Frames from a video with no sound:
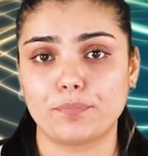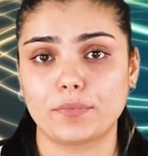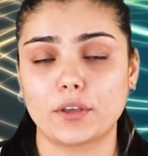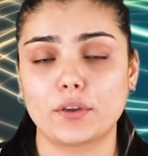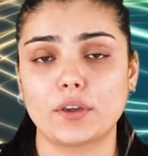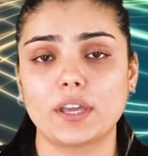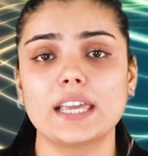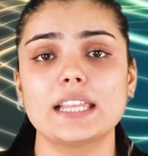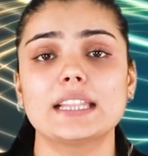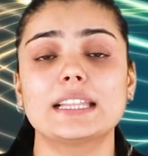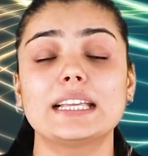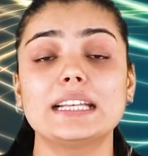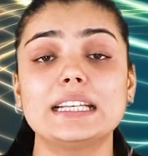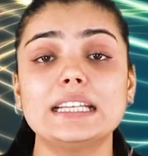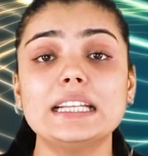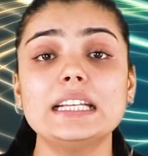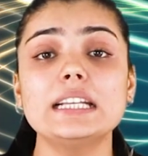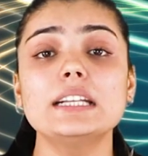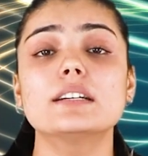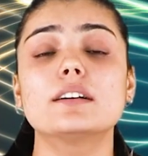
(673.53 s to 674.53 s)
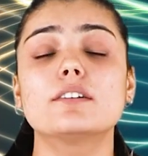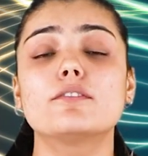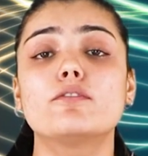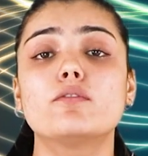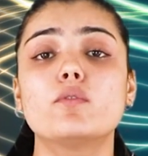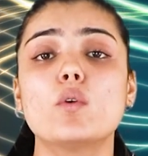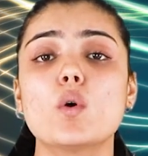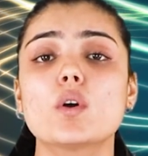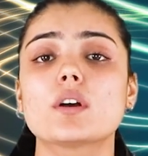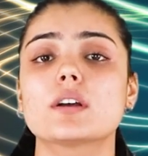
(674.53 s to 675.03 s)
Okay, they need a
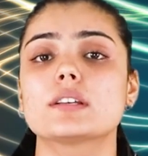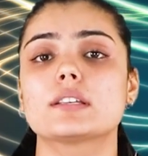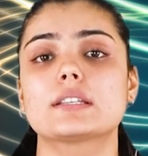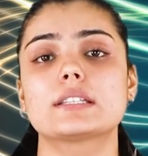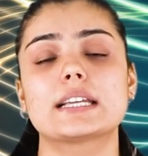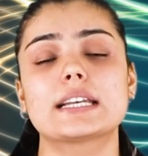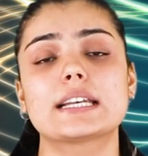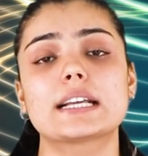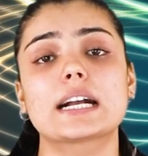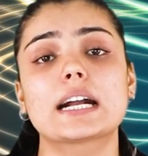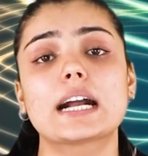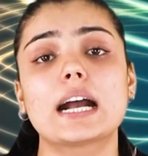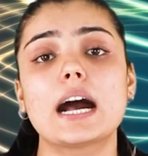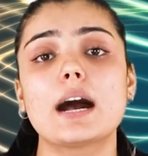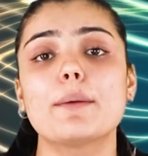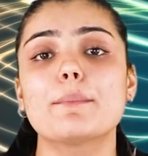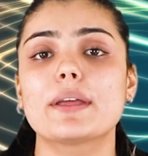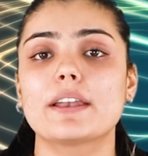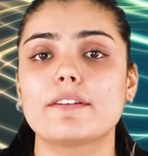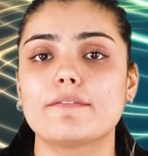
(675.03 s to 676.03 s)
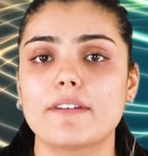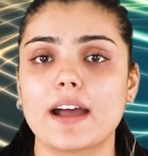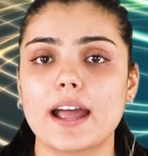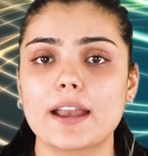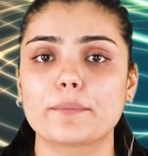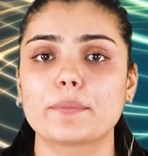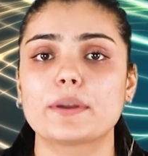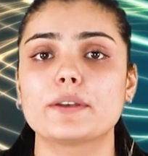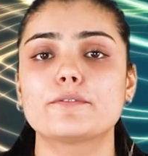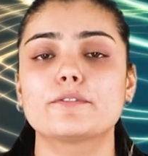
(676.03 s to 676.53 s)
focused and a calm
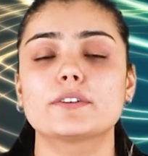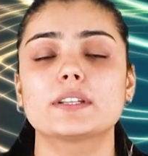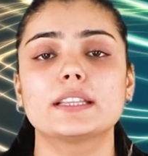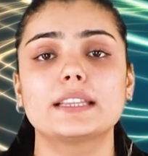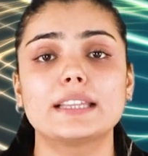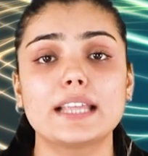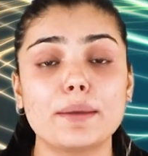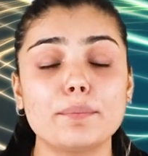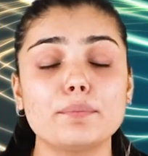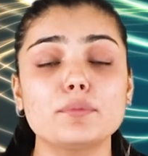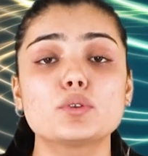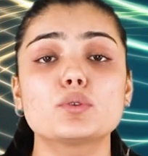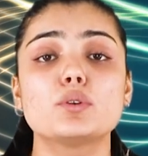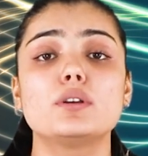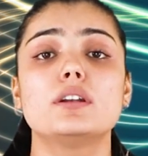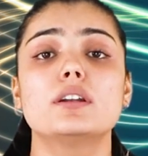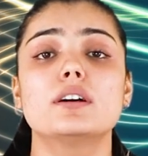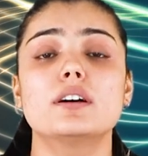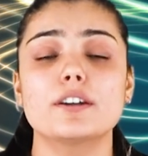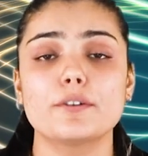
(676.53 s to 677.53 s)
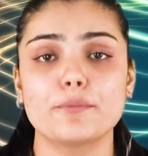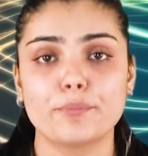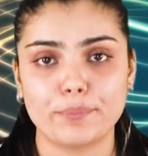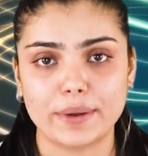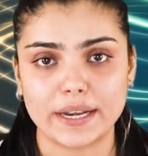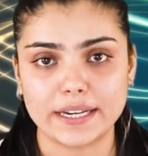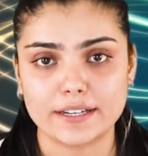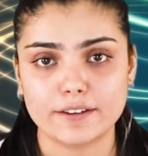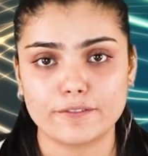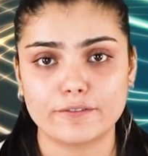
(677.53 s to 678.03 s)
environment for them to learn
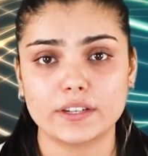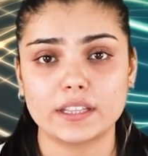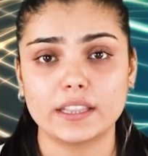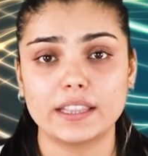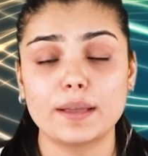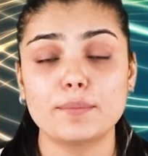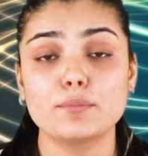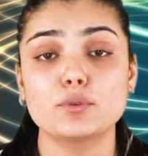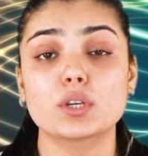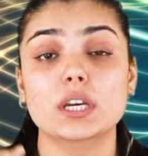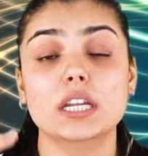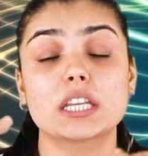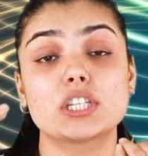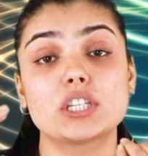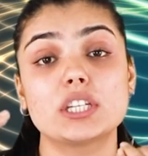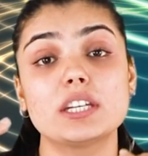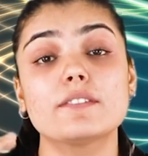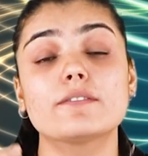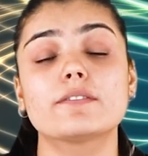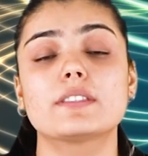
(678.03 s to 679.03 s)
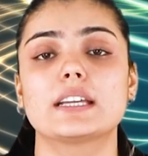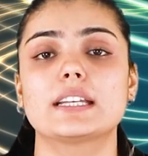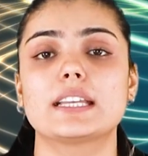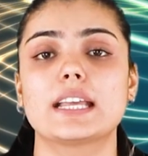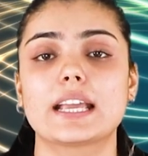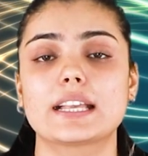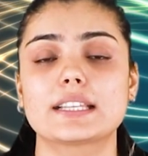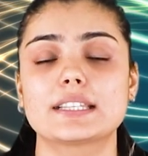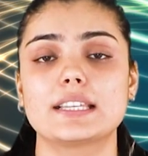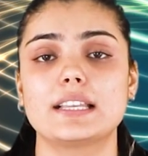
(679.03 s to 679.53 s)
better, for them to achieve that
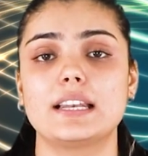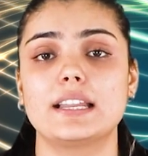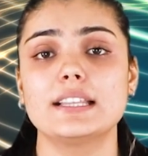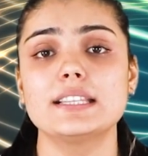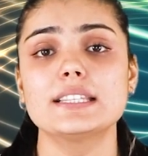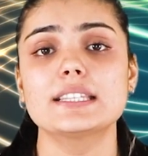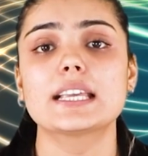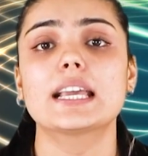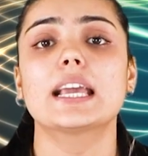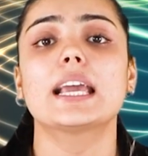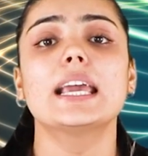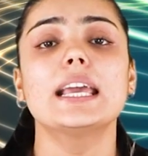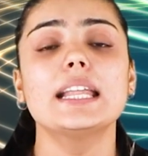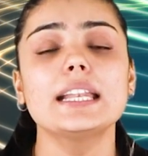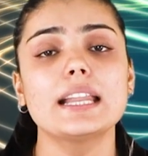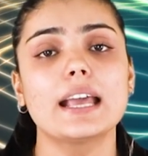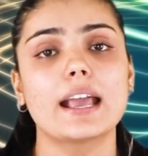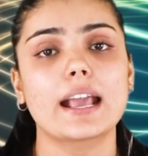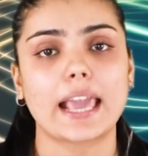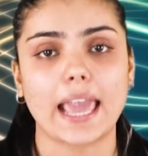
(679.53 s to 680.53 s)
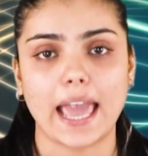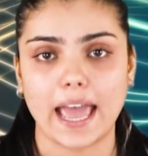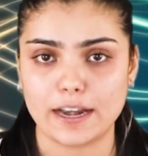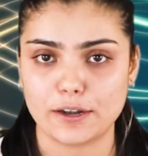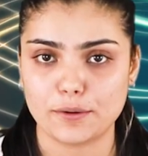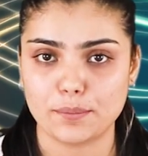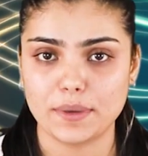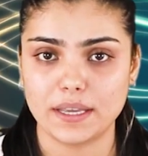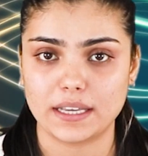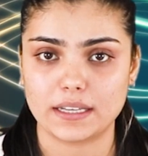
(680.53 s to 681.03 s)
excellence in
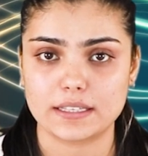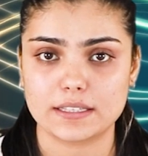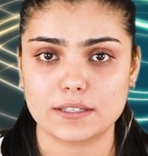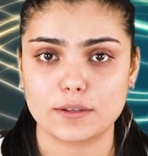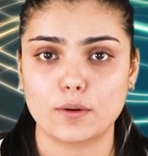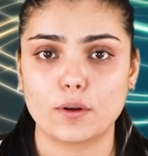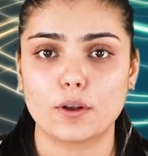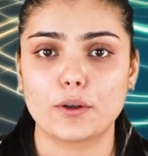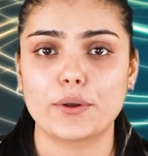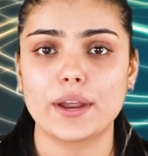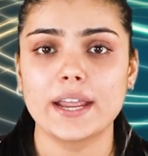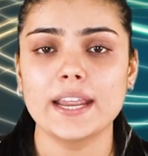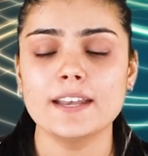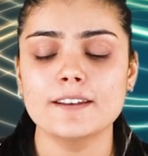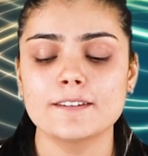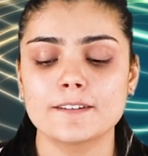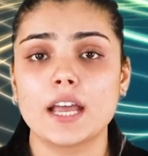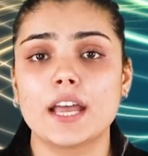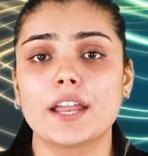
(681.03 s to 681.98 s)
academics. All right.